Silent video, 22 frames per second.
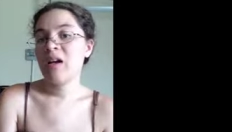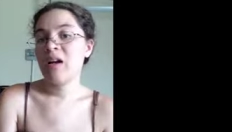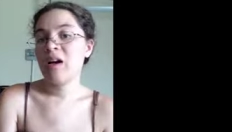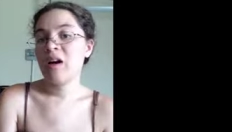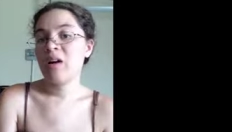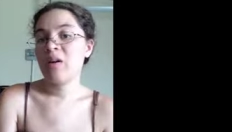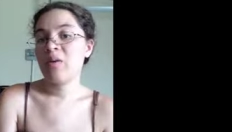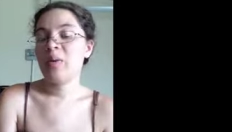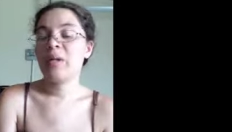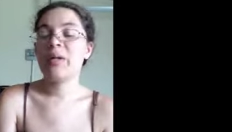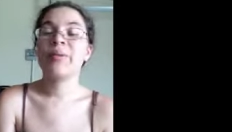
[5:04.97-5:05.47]

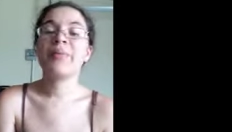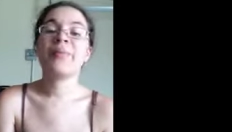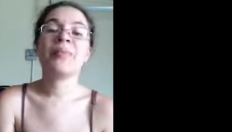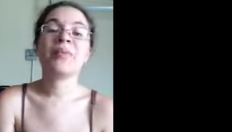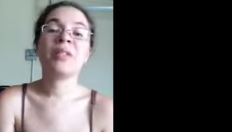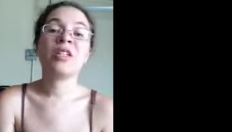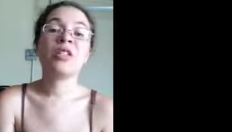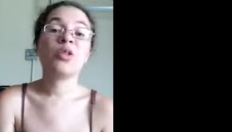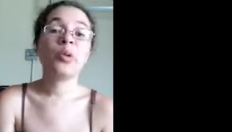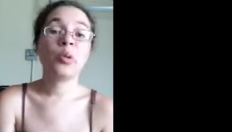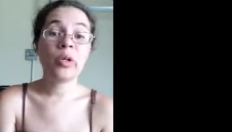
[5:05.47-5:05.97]
Oh, well,
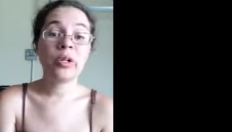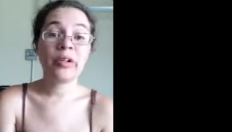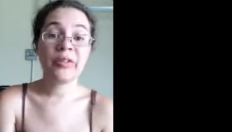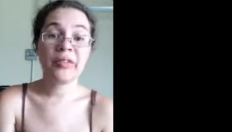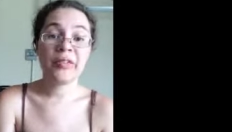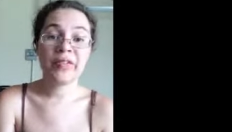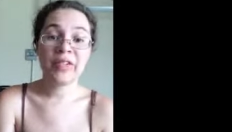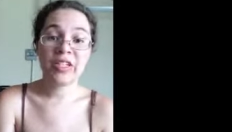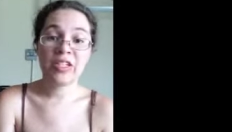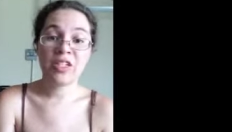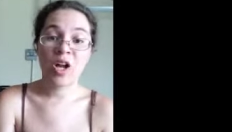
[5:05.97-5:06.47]
sort of
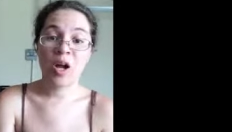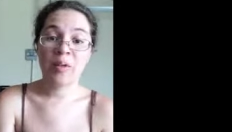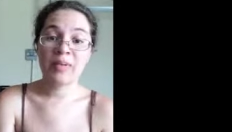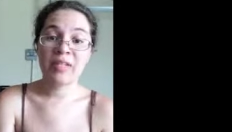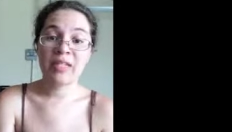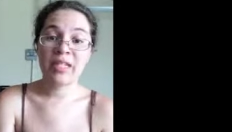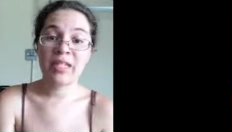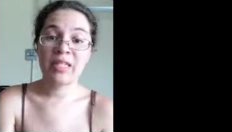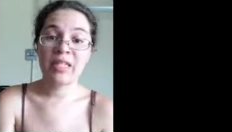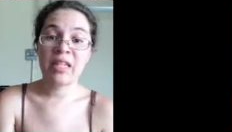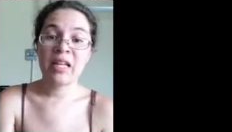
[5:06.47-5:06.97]
finished
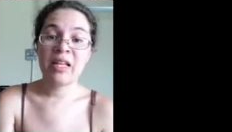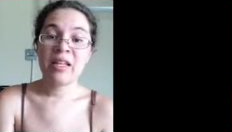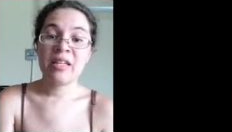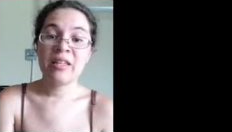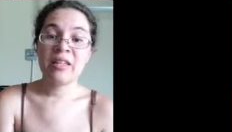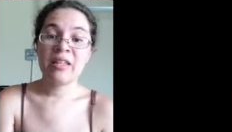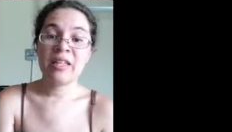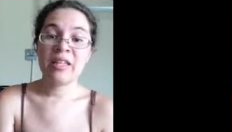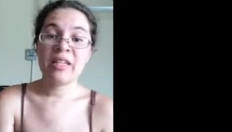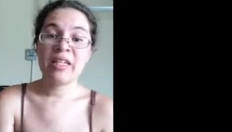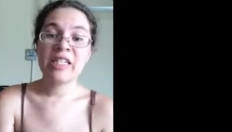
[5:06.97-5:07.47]
object.
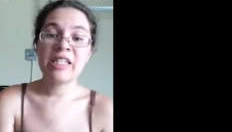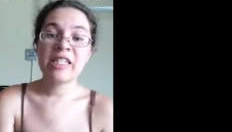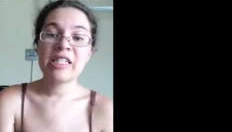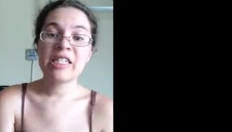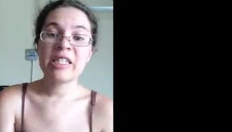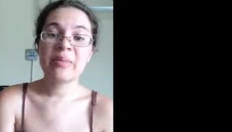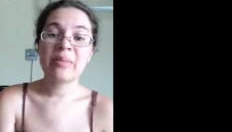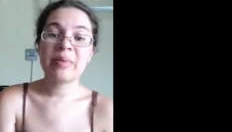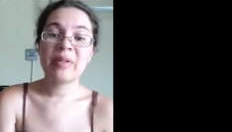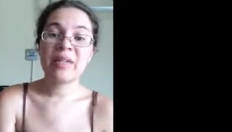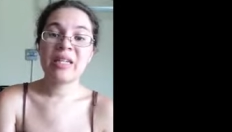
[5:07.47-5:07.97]
The Eat
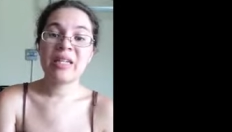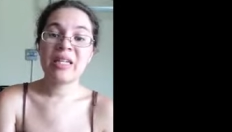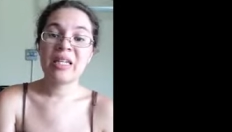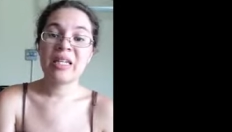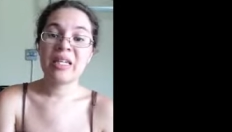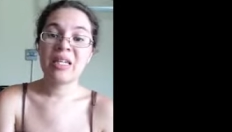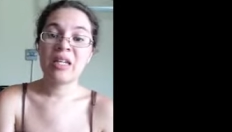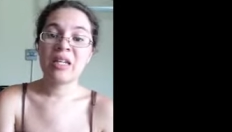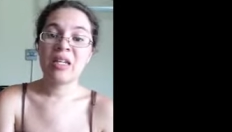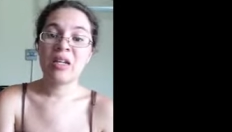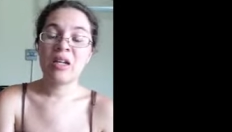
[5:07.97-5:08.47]
Sleep
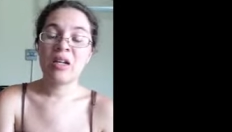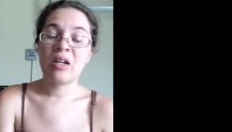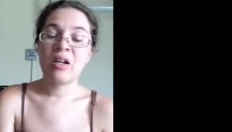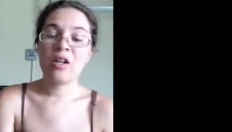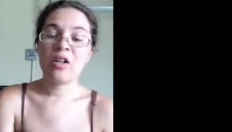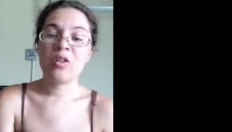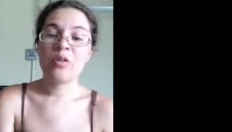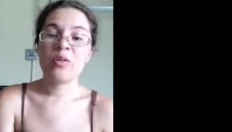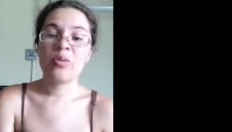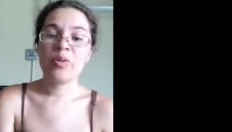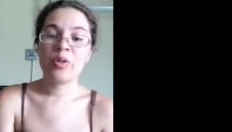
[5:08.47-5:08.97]
Knit
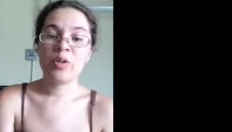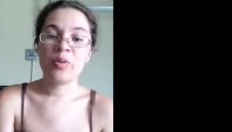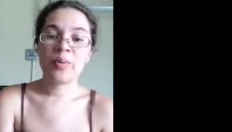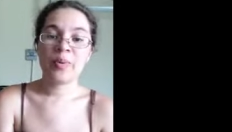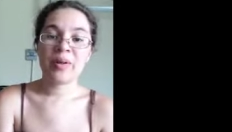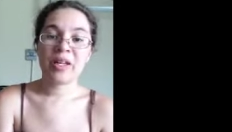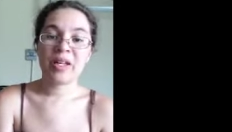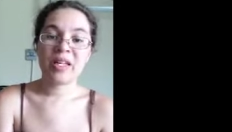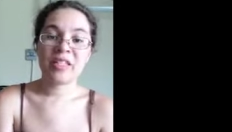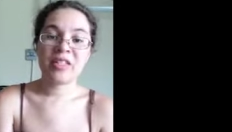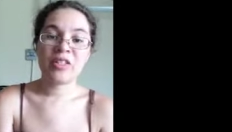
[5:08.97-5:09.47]

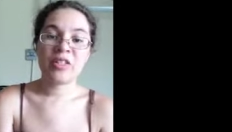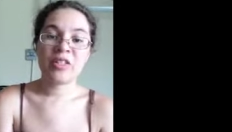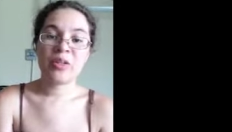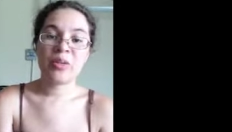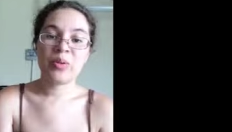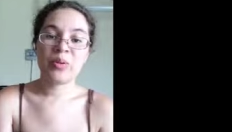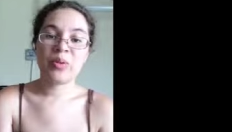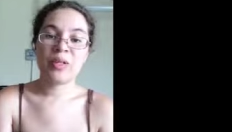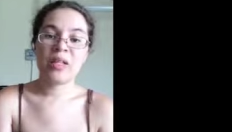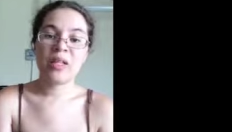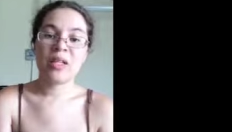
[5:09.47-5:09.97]
group is
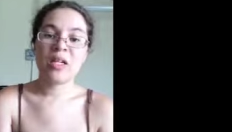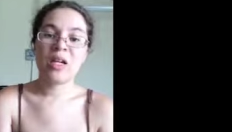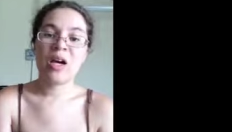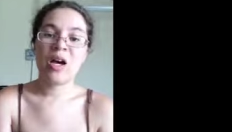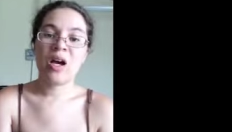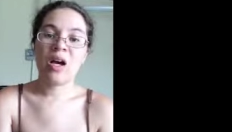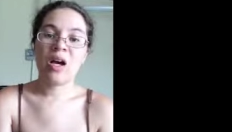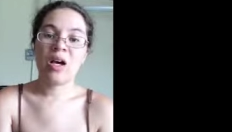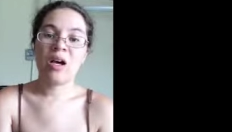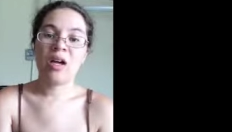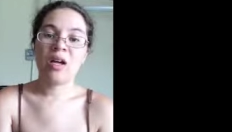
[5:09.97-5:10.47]
doing
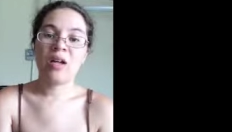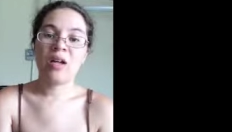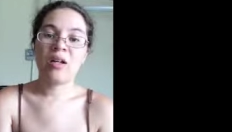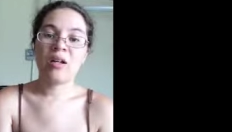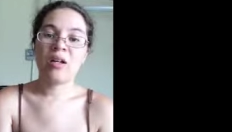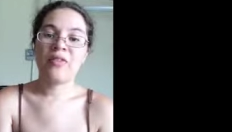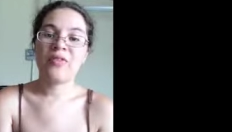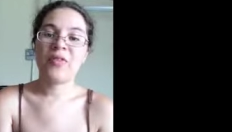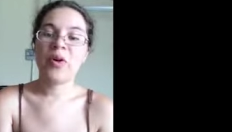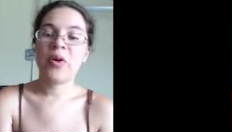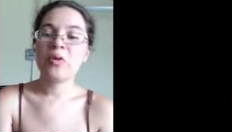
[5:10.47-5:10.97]

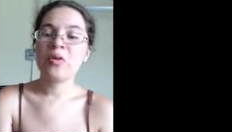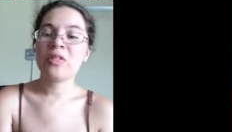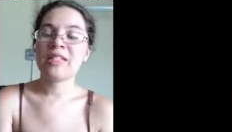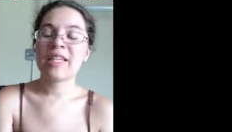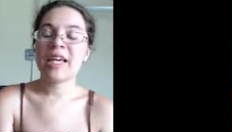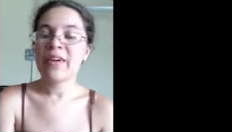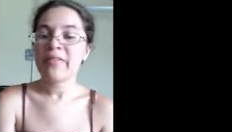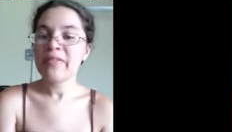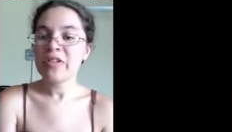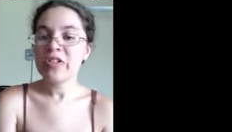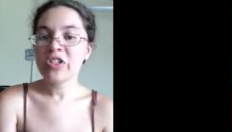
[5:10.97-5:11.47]
a photo
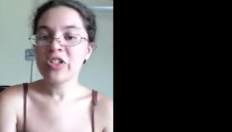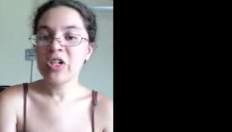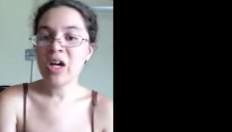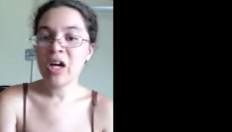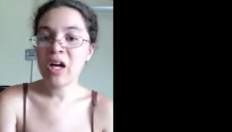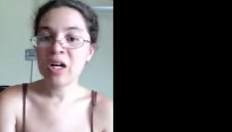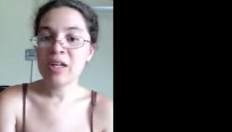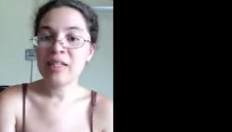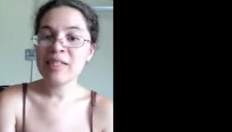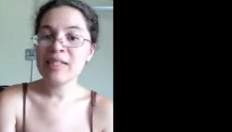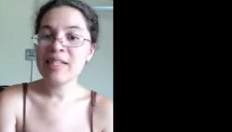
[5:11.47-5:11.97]
scavenger
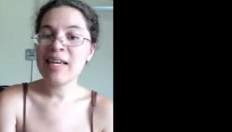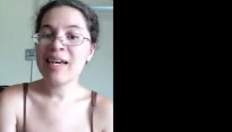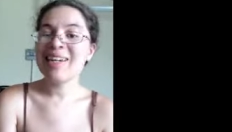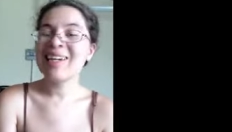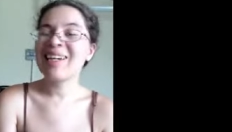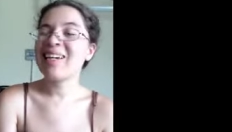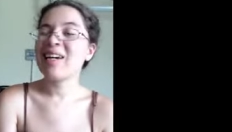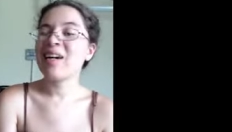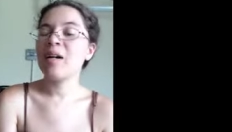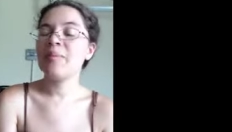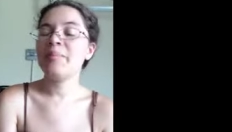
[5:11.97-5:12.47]
hunt, and
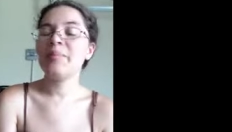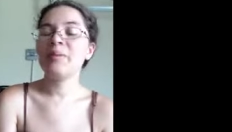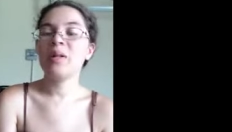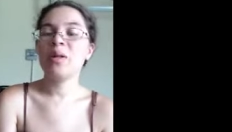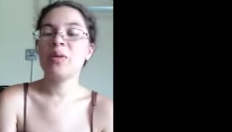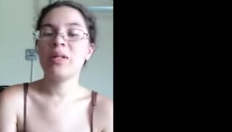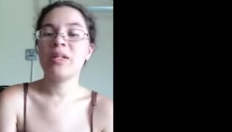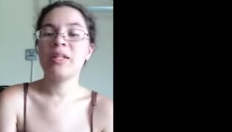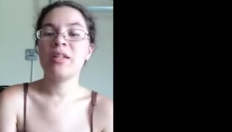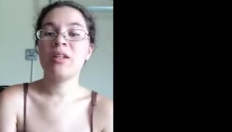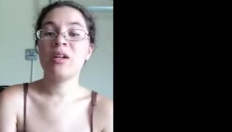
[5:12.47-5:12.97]
I
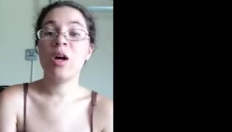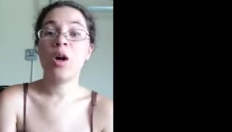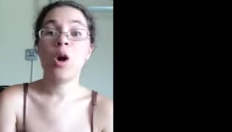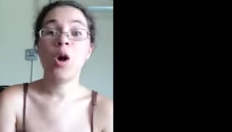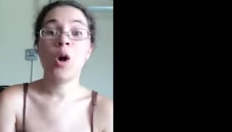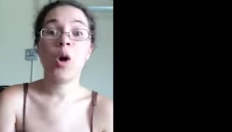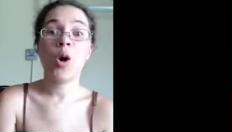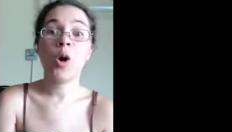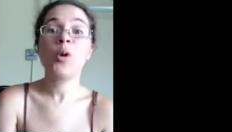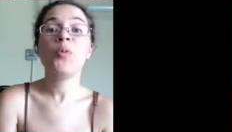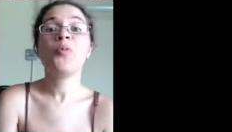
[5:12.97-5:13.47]
uploaded,
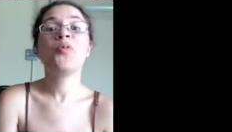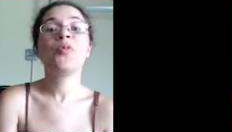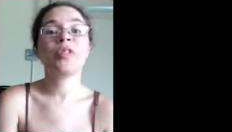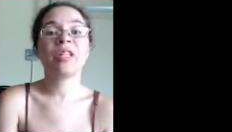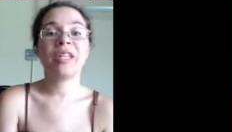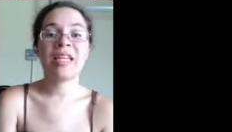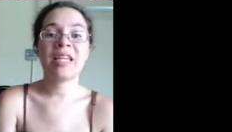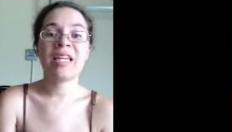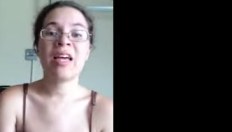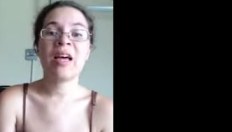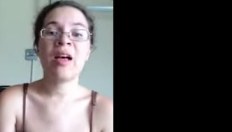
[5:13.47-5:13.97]

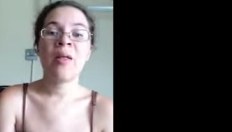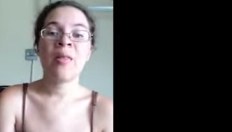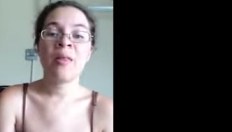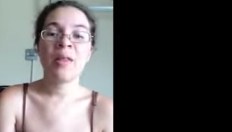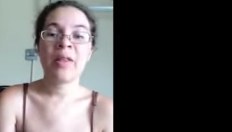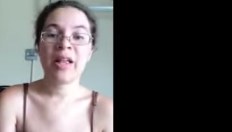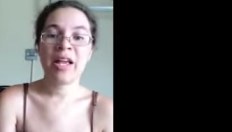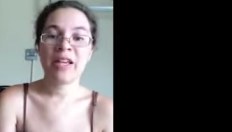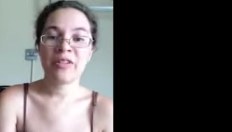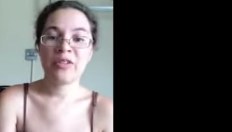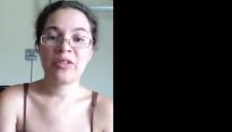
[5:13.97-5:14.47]
hopefully, the
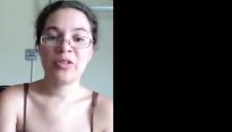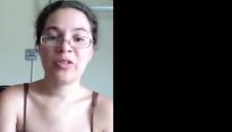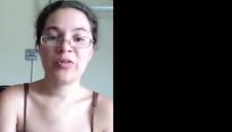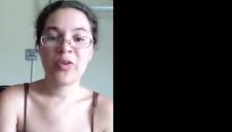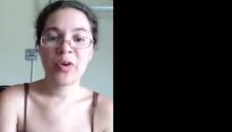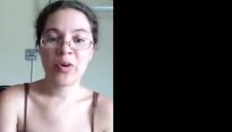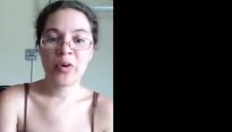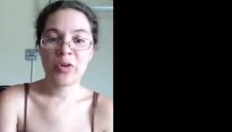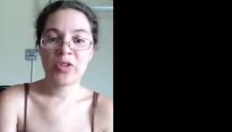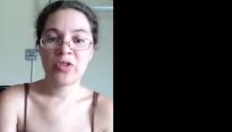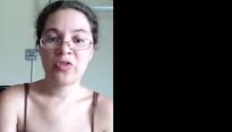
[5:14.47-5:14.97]
last 2
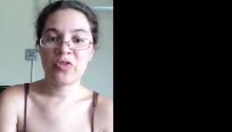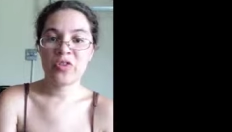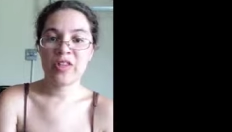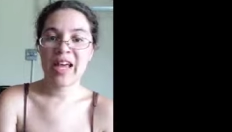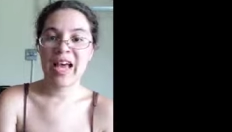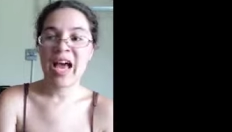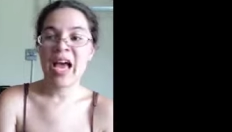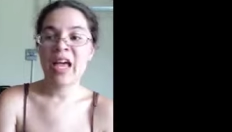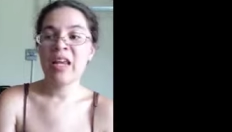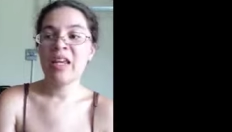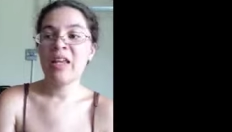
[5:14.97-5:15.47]
photos for
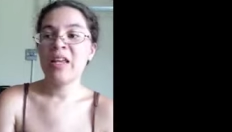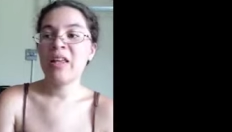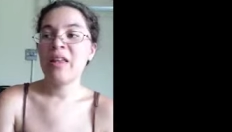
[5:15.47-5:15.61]
that.